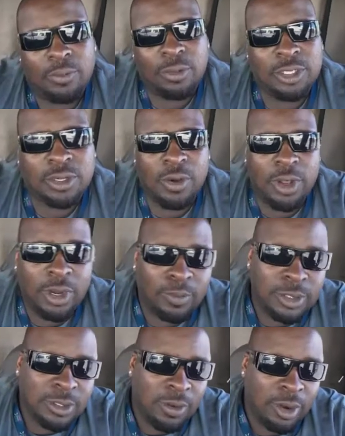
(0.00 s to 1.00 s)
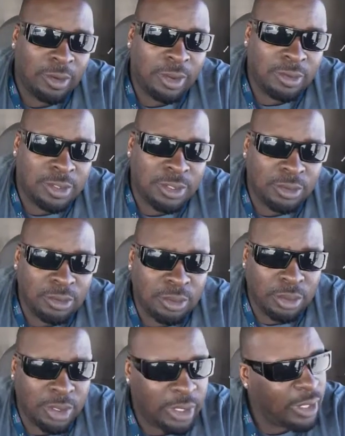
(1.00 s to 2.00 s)
What's going on
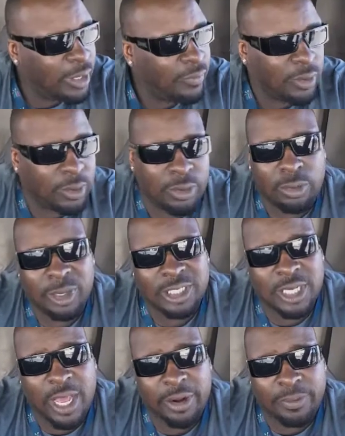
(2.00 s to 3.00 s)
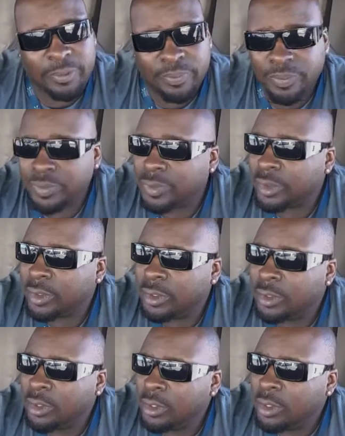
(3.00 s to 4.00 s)
YouTube? If you're new to my channel,
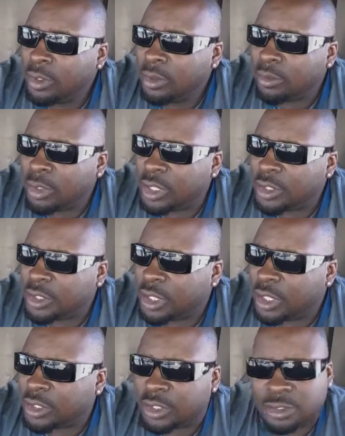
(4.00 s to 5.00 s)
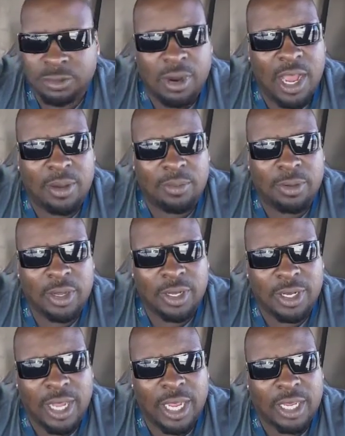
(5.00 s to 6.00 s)
please subscribe,
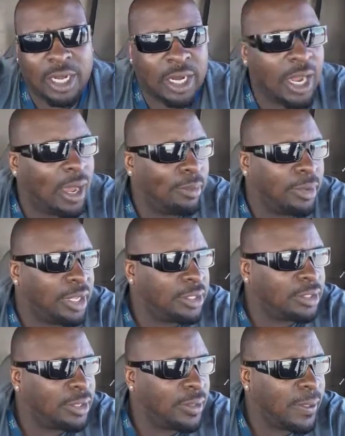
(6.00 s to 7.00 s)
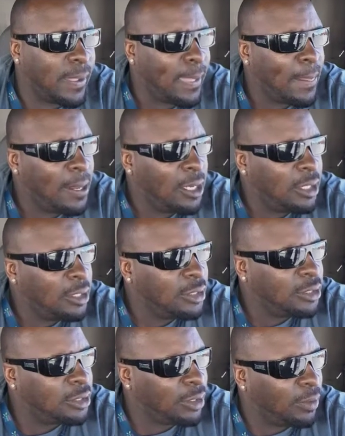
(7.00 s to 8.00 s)
like, and comment.
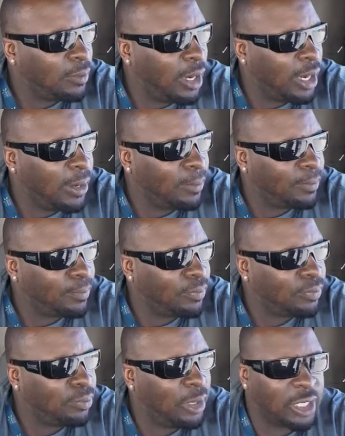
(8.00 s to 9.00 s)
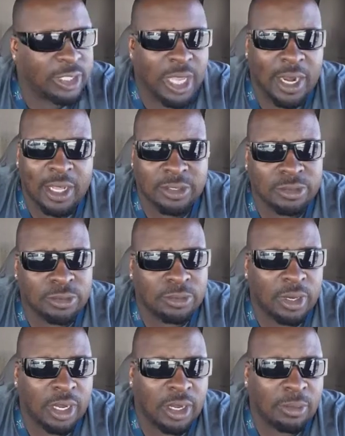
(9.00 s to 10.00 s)
So big shout out to
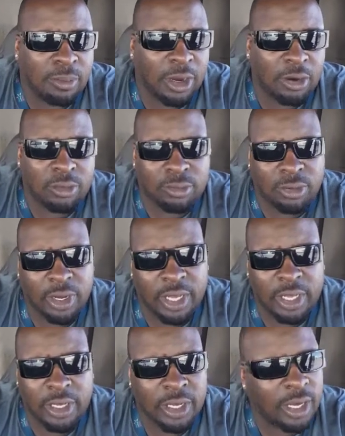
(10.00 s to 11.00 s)
my homeboy